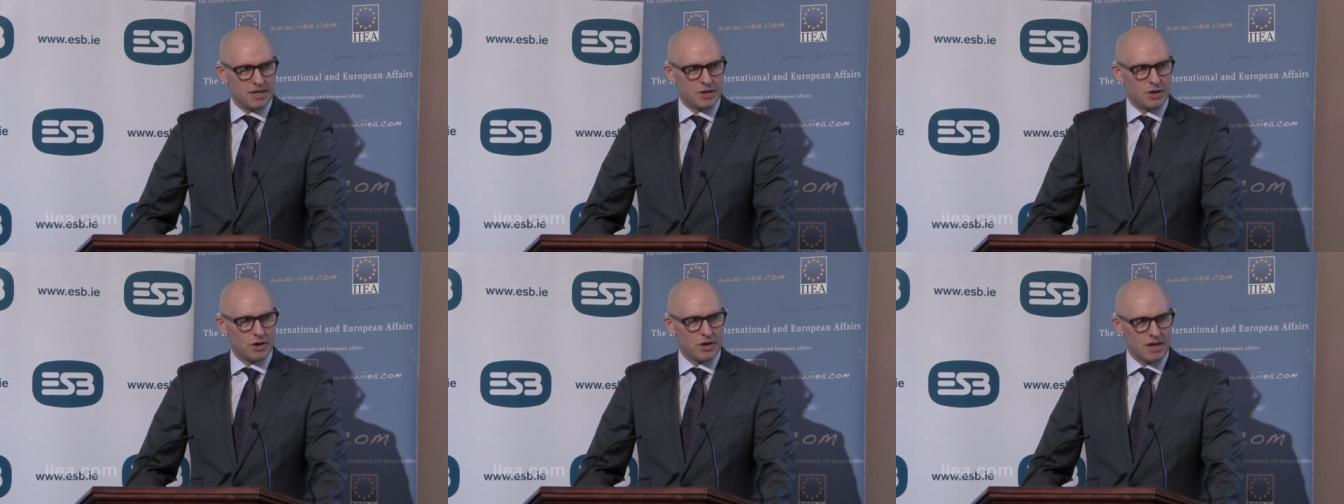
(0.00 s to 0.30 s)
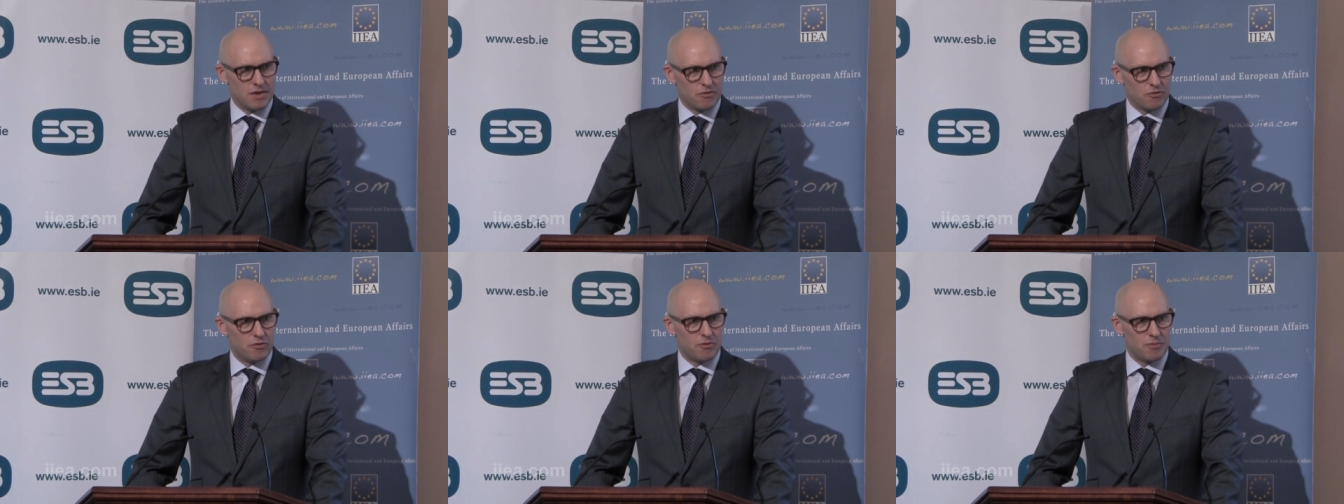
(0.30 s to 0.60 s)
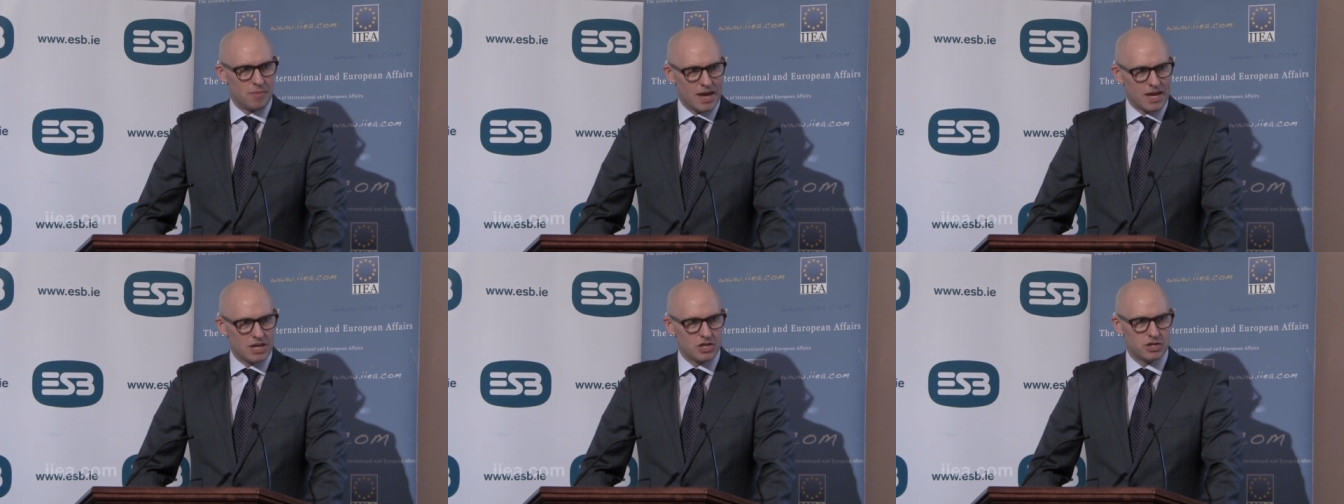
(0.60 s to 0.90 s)
you know,
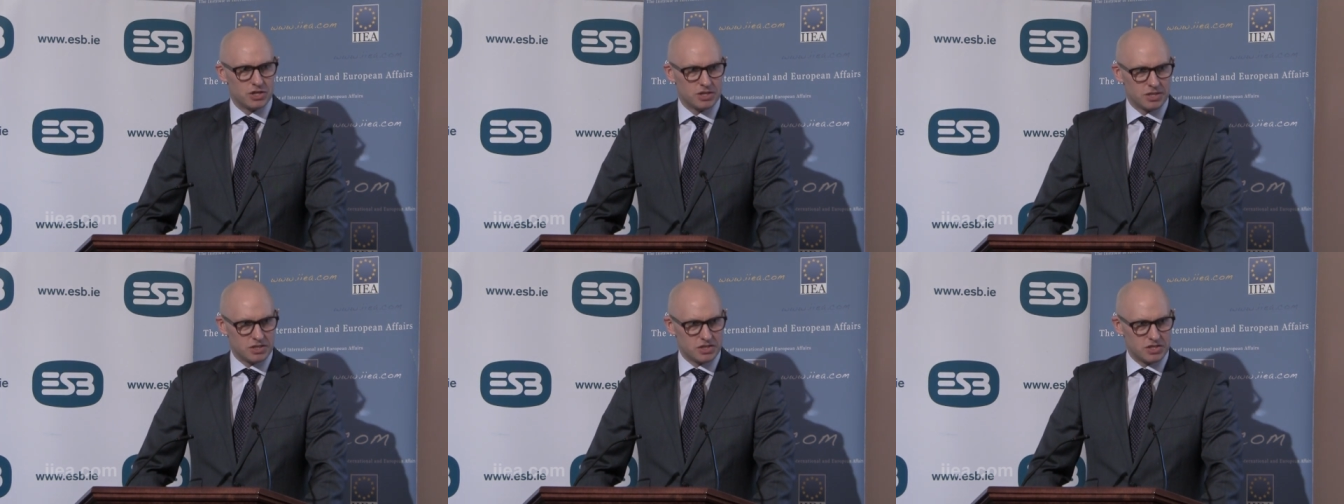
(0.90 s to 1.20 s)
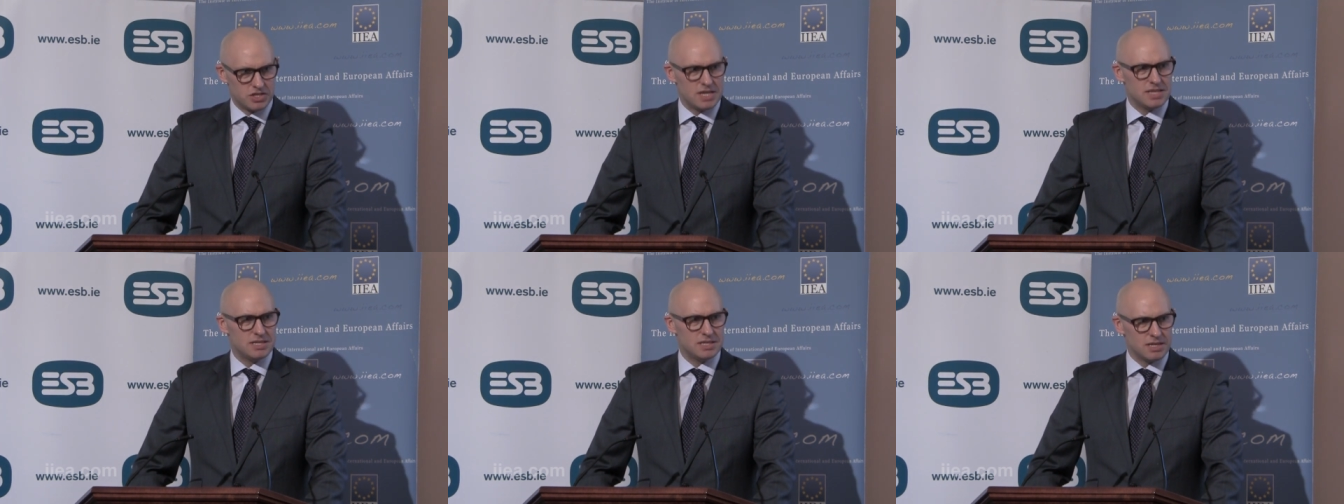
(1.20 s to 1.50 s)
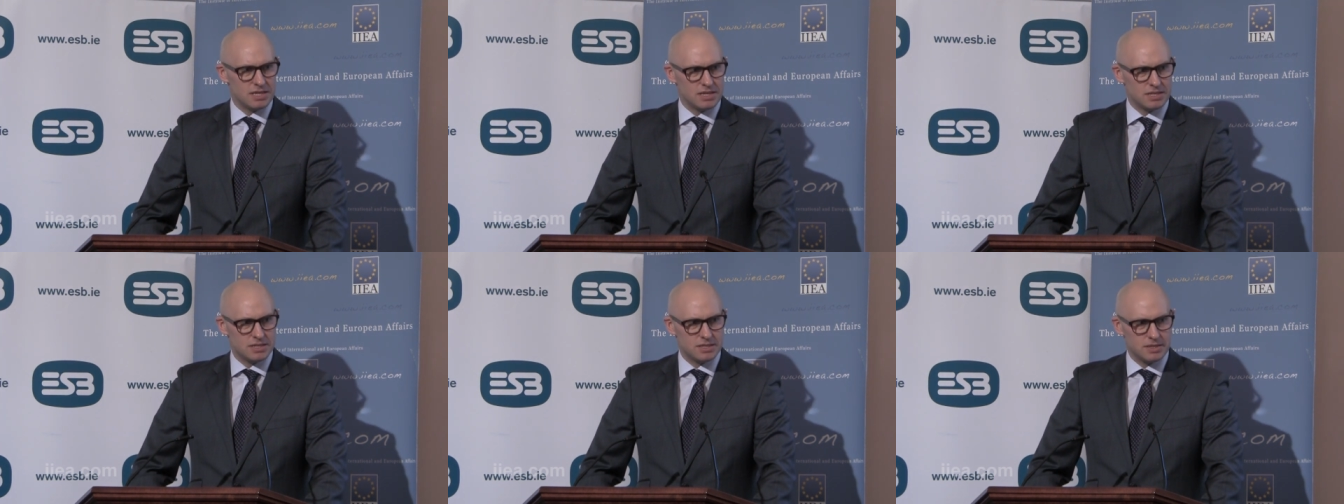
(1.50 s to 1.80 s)
information
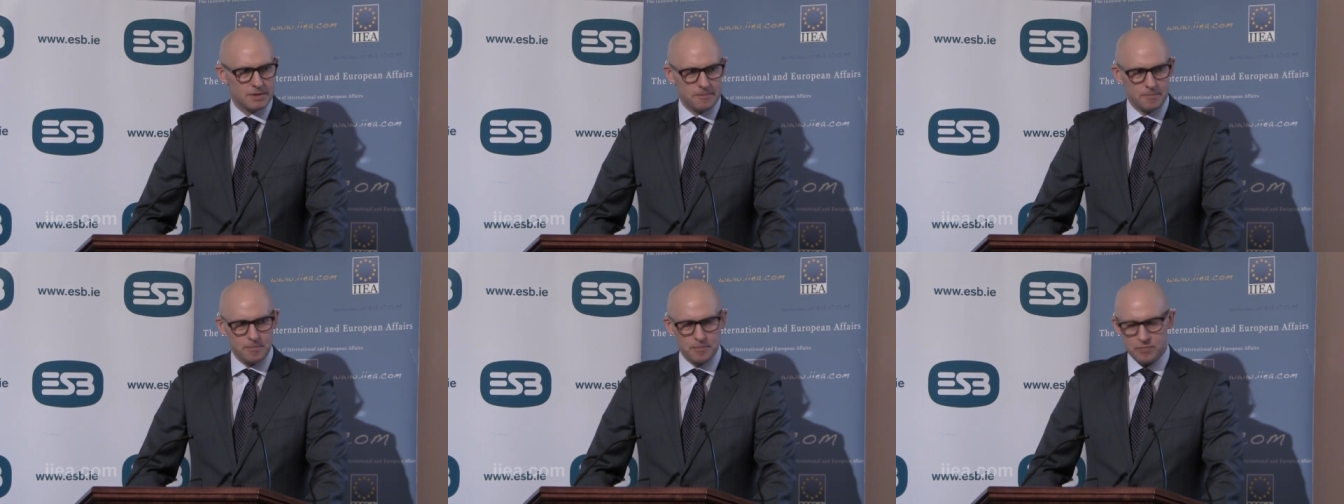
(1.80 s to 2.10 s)
cities.